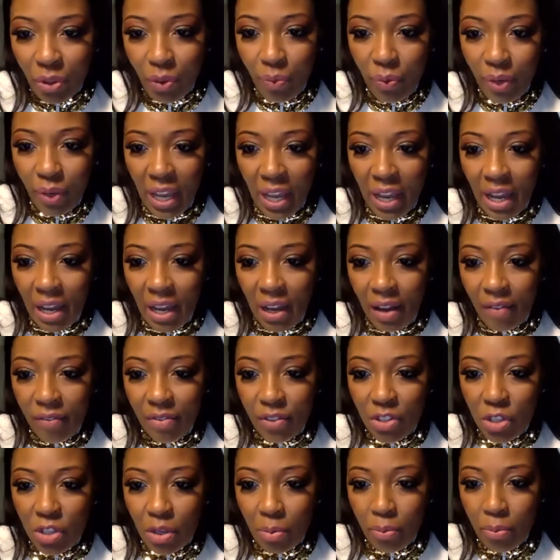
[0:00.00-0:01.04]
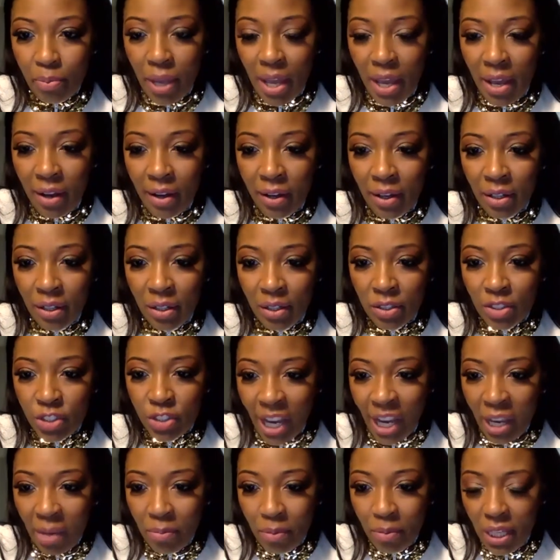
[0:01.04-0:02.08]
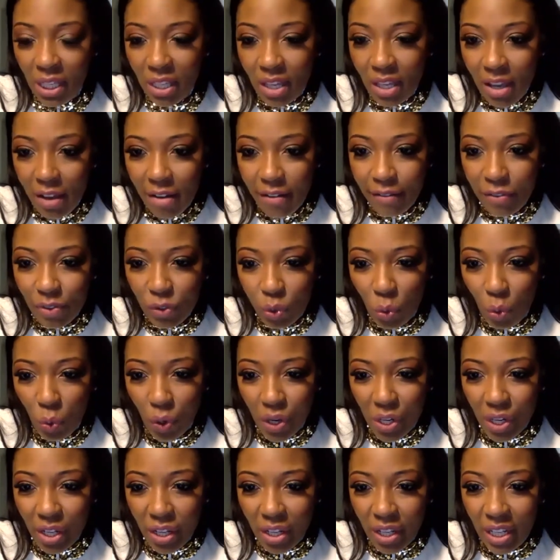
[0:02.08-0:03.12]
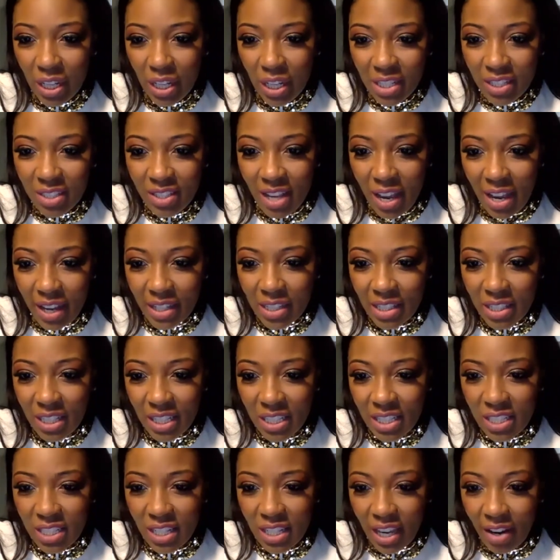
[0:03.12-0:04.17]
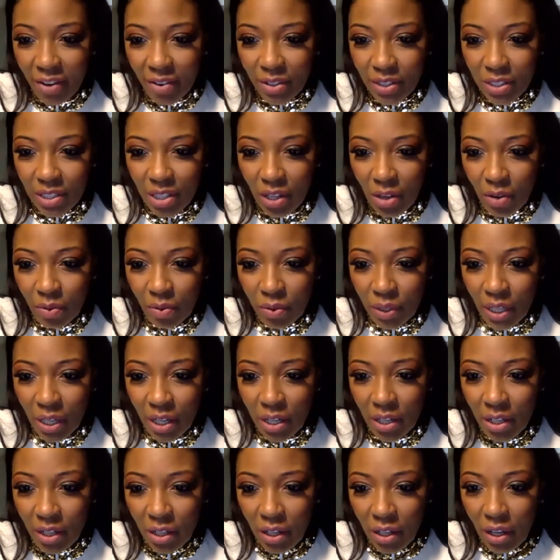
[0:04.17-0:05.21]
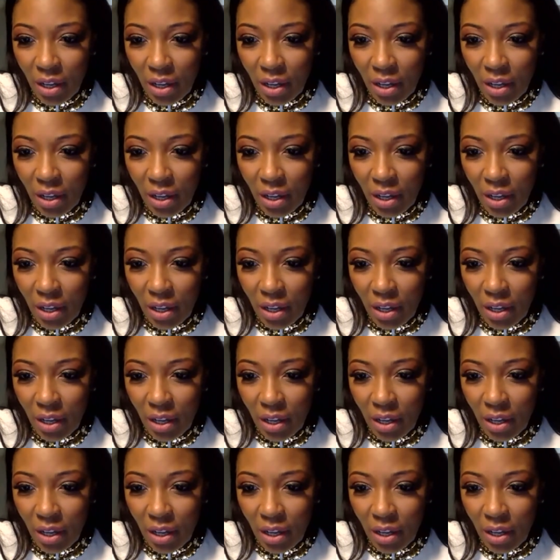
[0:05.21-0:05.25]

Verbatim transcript: We have Jamel, Jamie, Florida, Texas, Arizona.